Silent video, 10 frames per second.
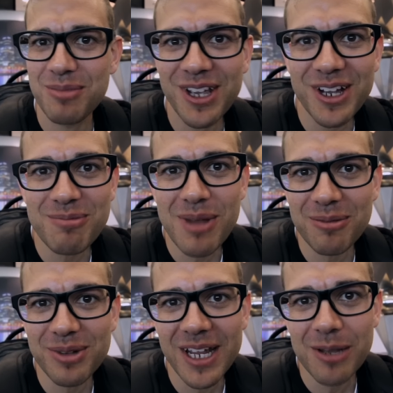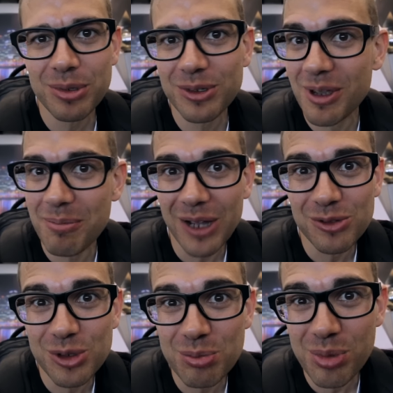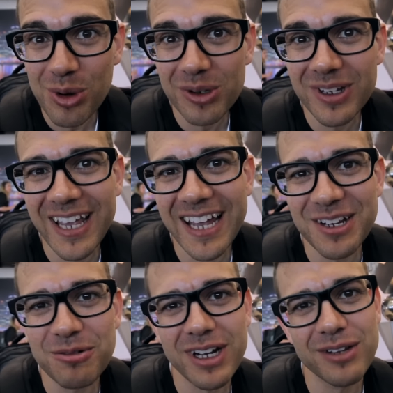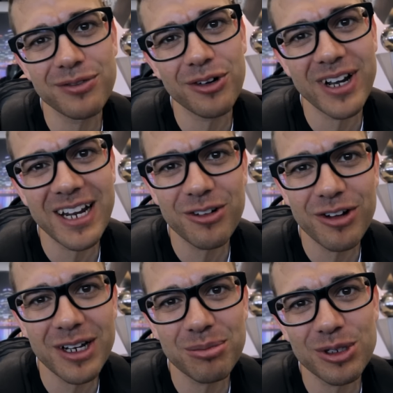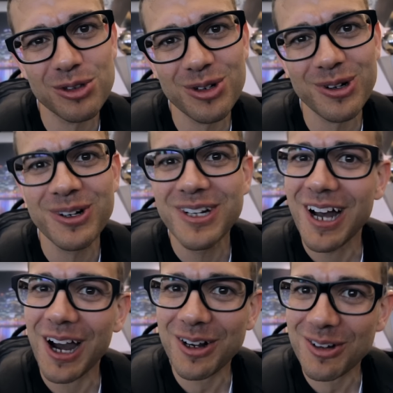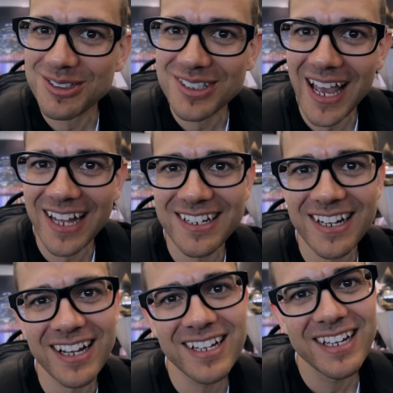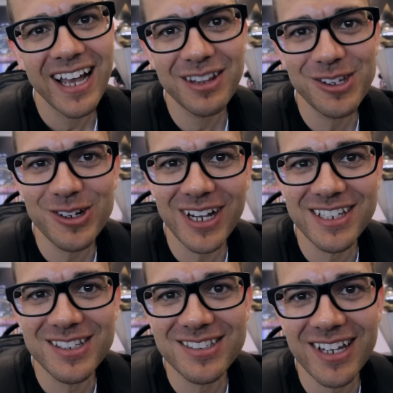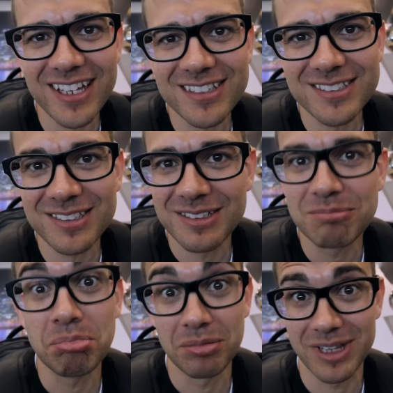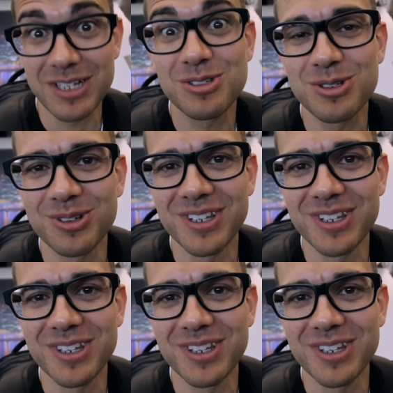here in Melbourne Airport about to board, getting ready for an incredible tour across Canada and the United States. Let's do